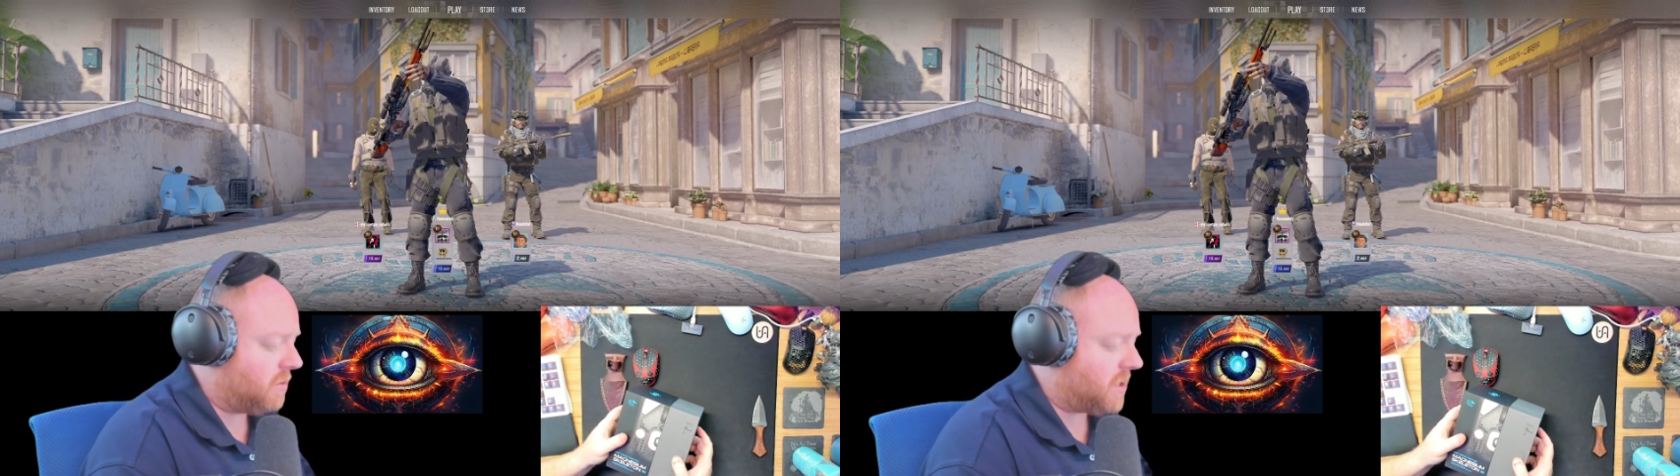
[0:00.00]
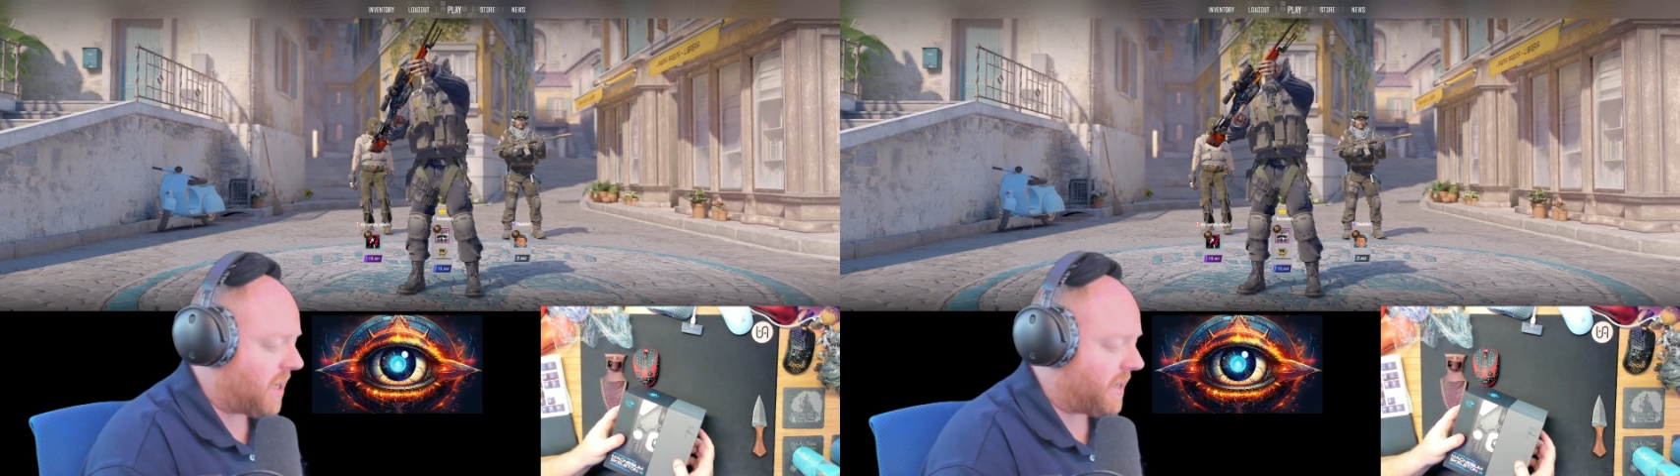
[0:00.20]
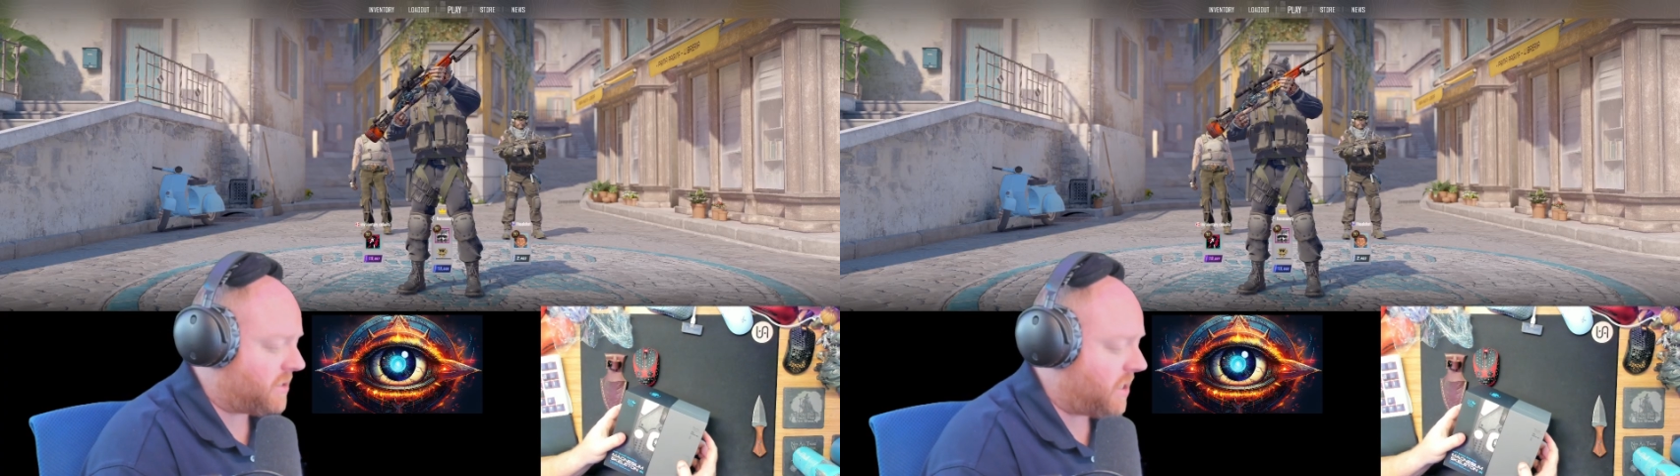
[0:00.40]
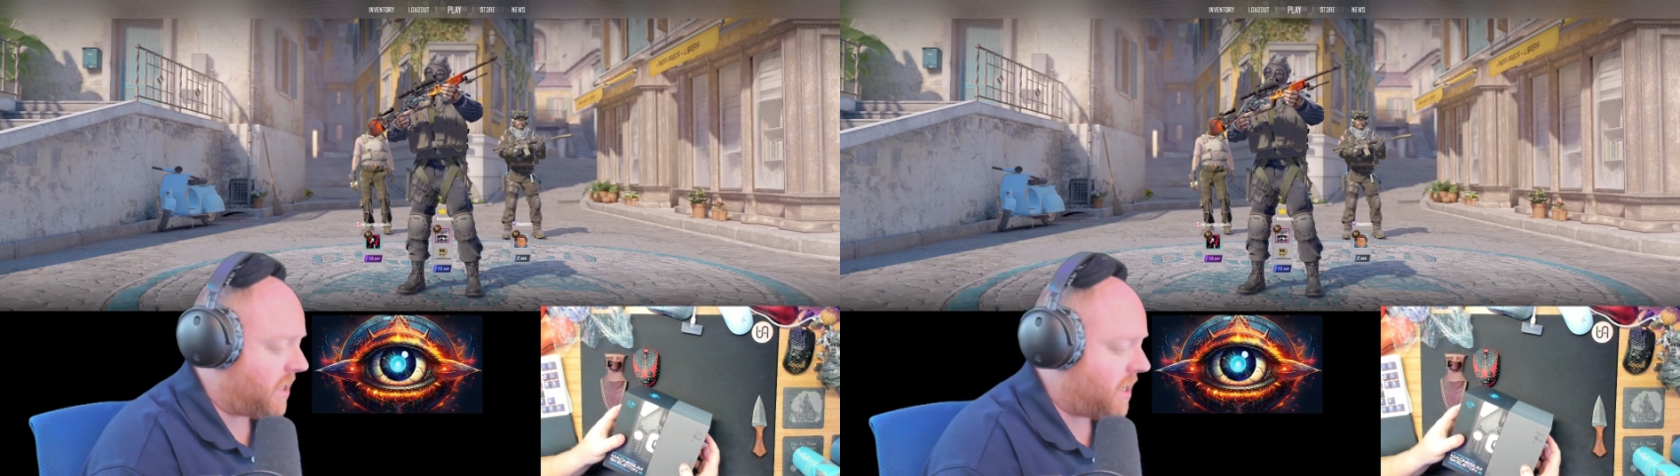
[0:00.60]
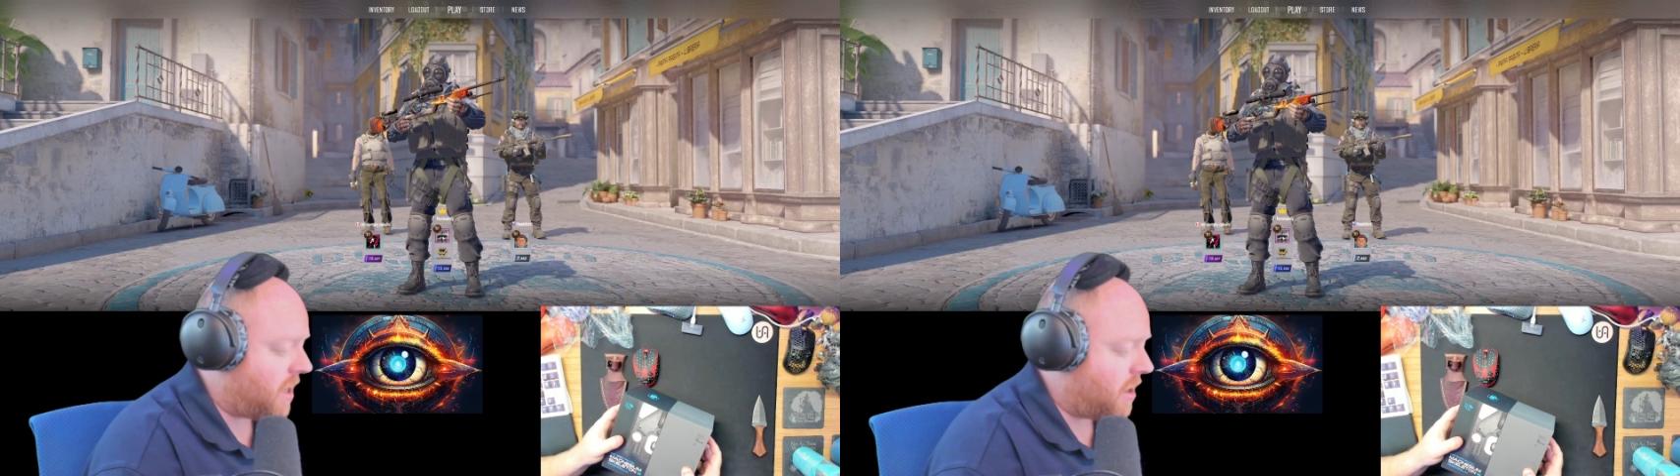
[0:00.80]

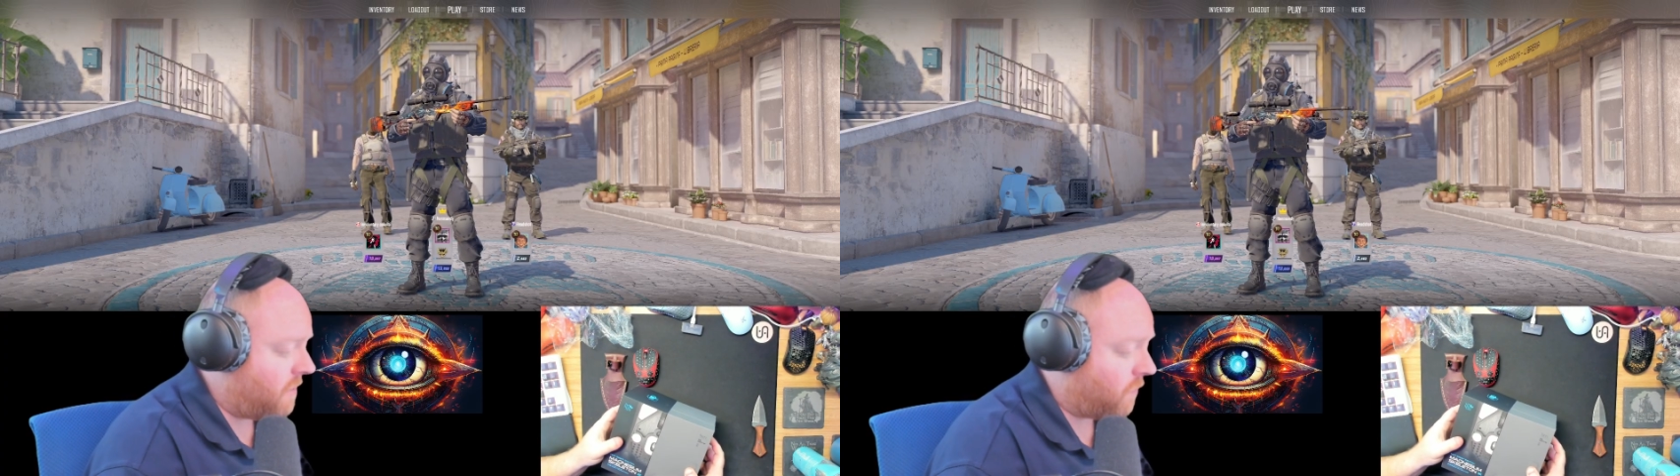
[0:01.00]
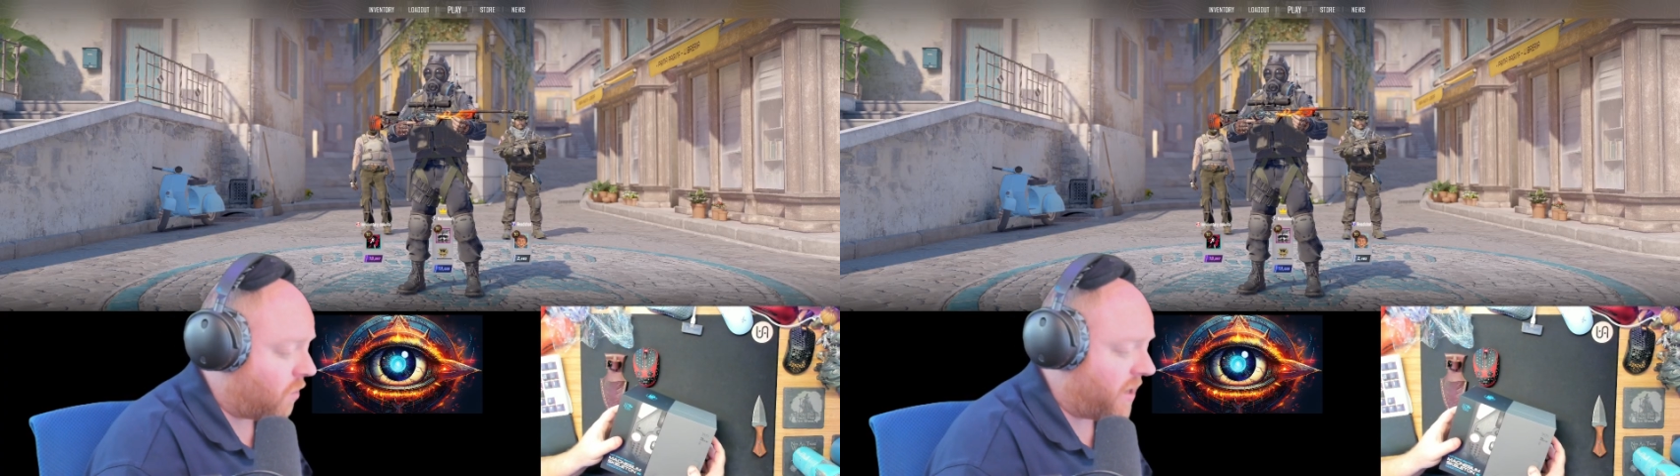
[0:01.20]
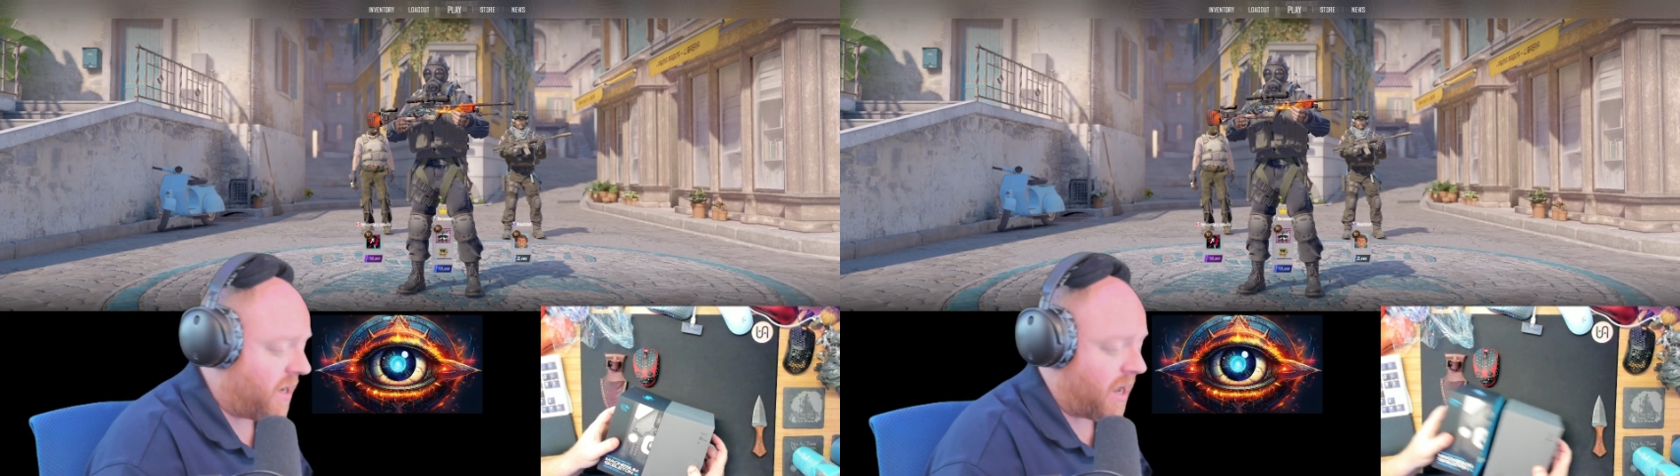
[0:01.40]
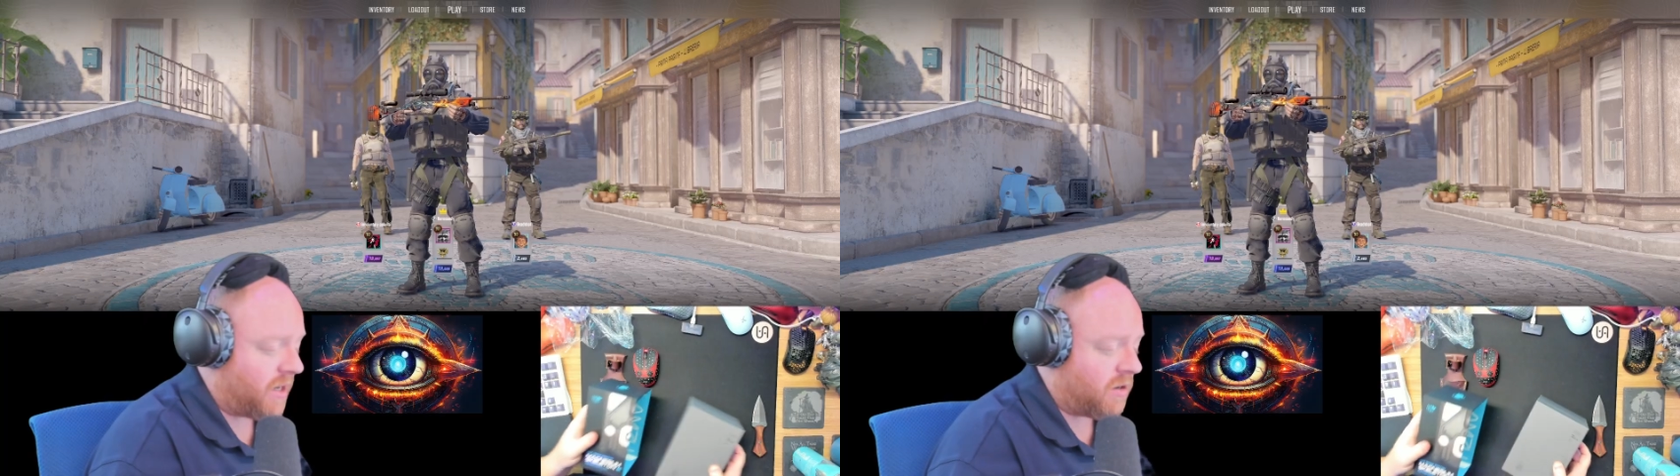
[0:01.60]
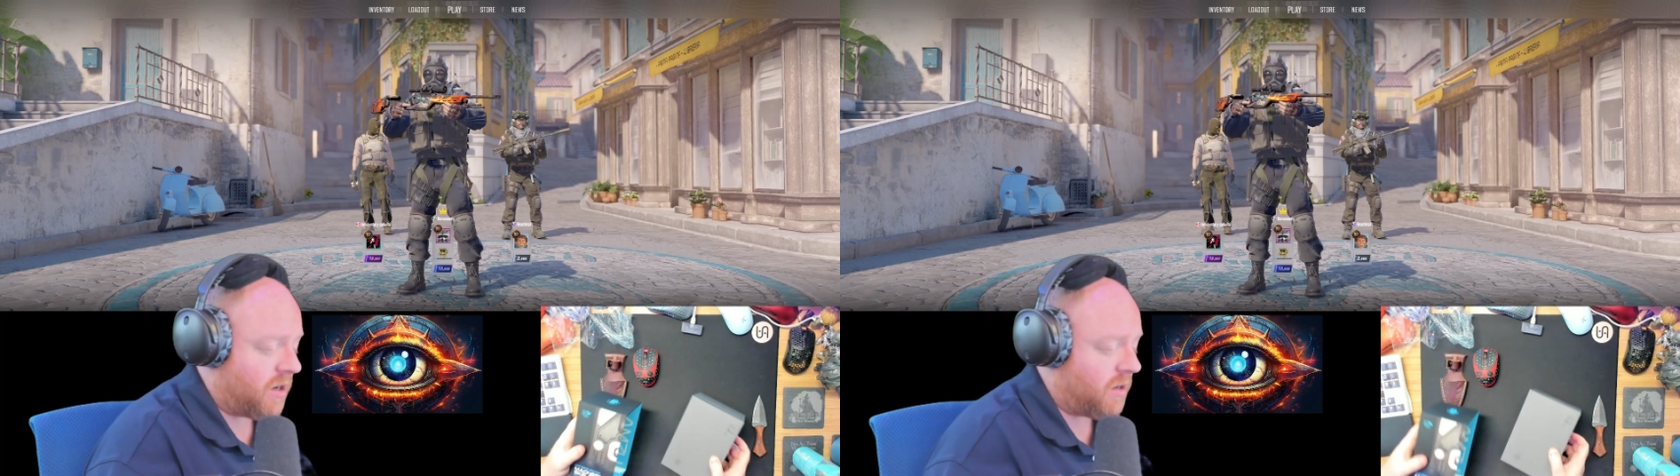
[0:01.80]
Tachi, 49
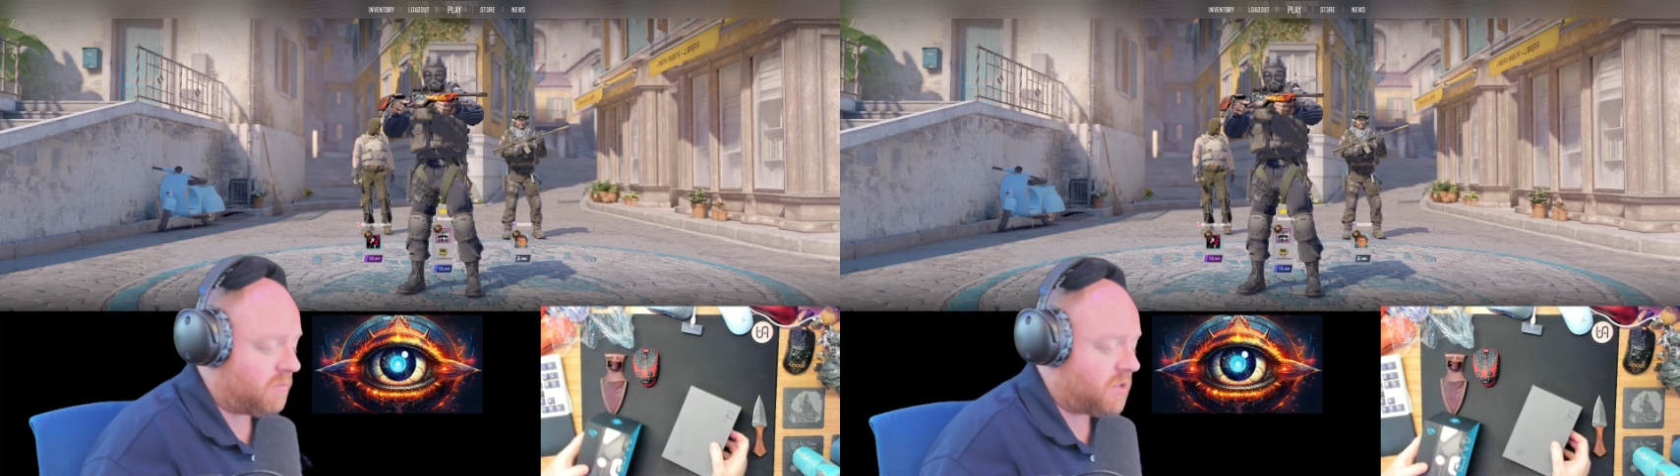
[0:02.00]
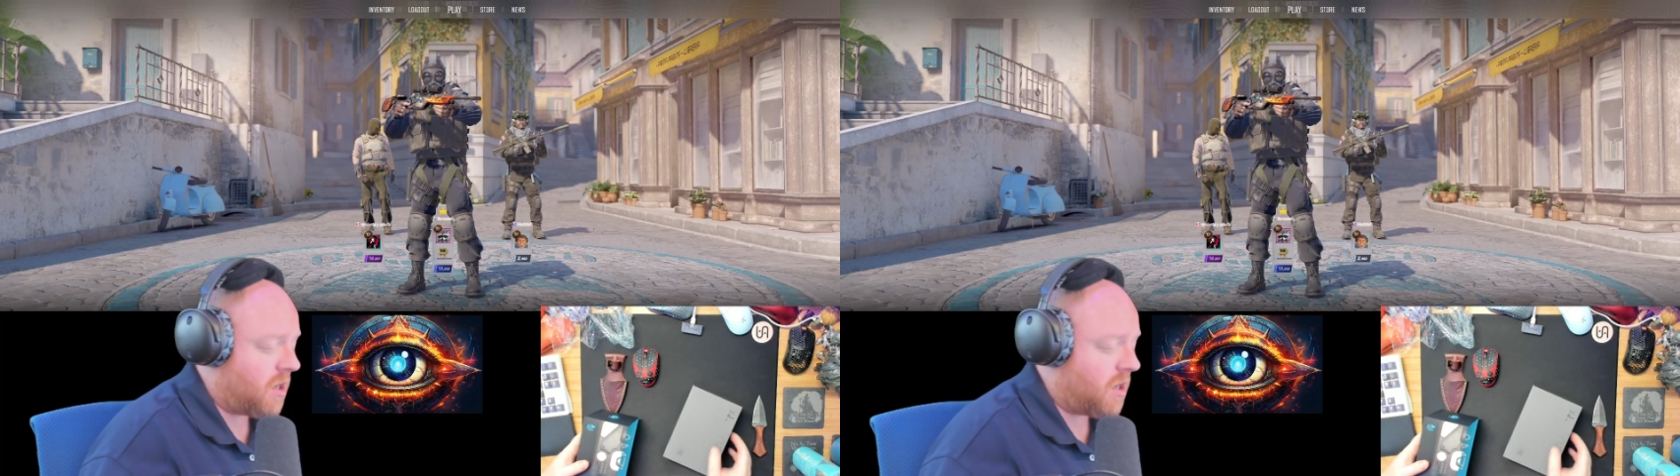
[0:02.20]
grams,